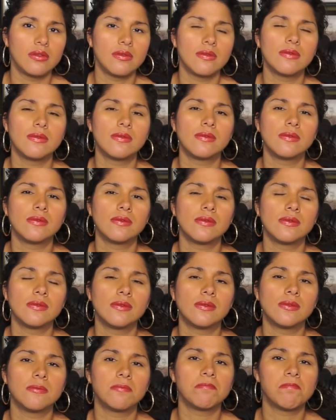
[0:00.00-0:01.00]

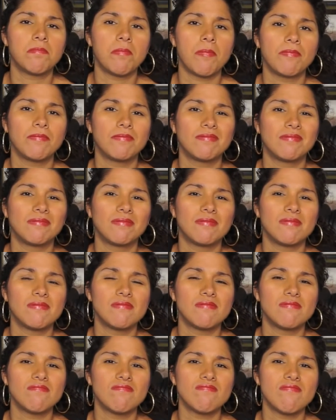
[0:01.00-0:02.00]

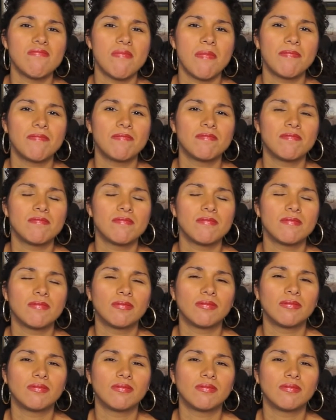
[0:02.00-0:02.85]
Nobody speaks.